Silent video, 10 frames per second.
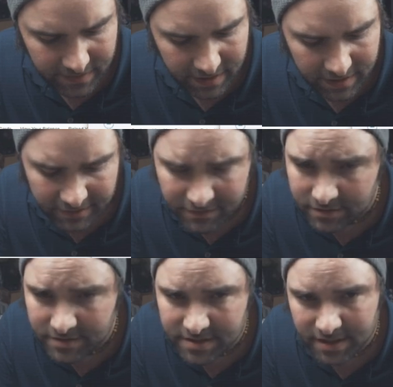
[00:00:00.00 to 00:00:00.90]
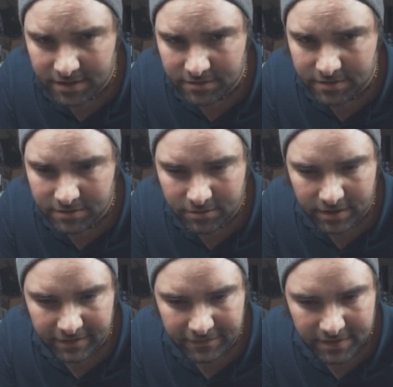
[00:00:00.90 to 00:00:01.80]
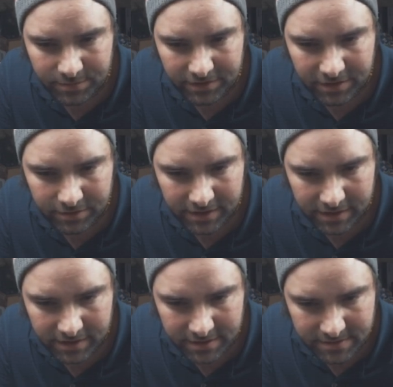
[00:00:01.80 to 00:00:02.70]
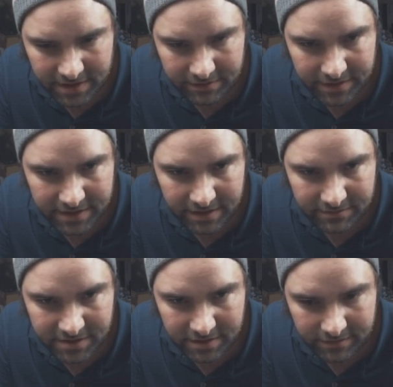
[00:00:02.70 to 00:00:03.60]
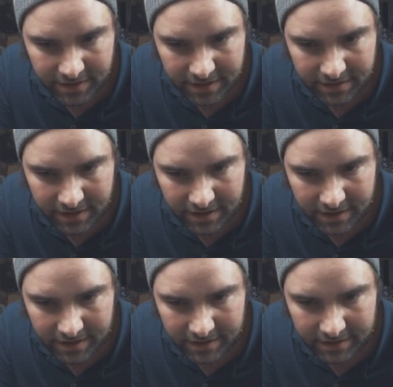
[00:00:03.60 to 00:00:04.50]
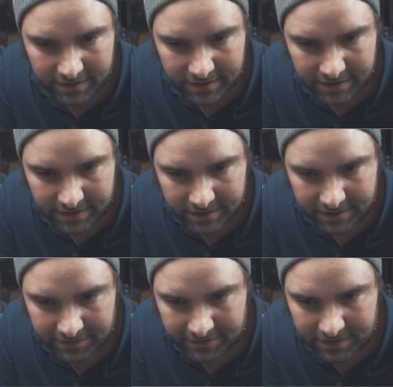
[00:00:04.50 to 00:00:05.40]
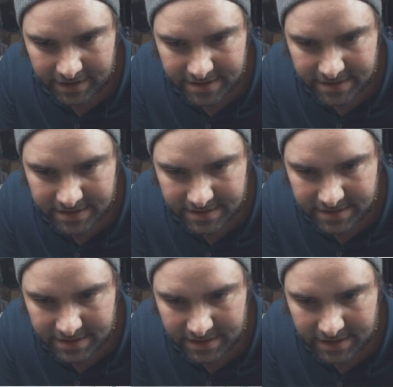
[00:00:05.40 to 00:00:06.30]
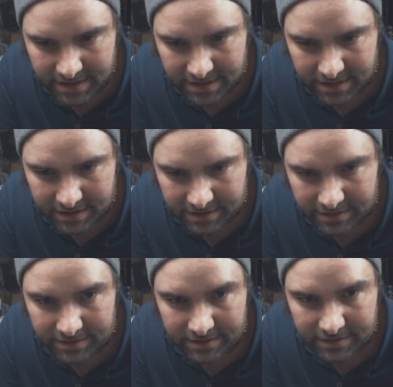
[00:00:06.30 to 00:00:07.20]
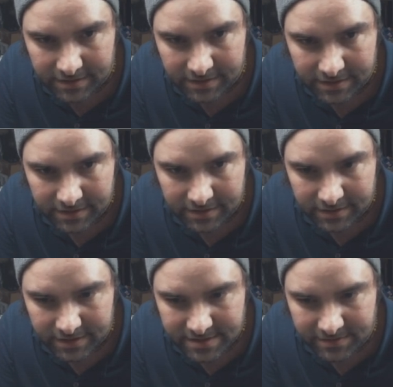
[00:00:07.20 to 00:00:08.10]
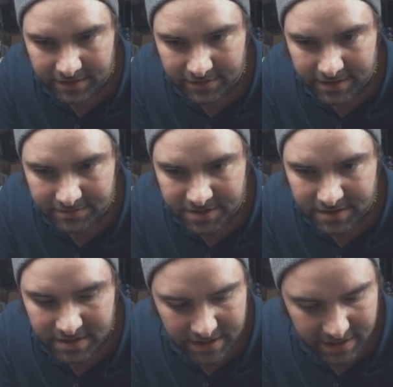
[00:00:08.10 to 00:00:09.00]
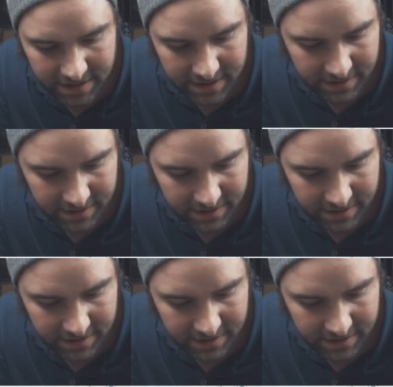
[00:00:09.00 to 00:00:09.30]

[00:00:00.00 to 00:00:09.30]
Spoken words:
And I've noticed that you do qualify pretty quickly. There's my redemption right there. If you guys could see it, that's my redemption today.